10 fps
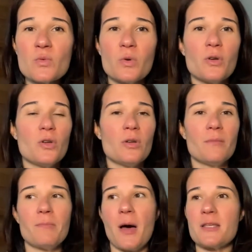
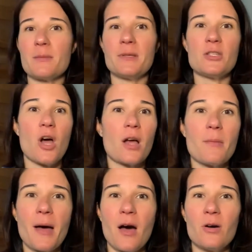We'll possibly talk
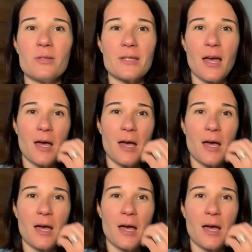about,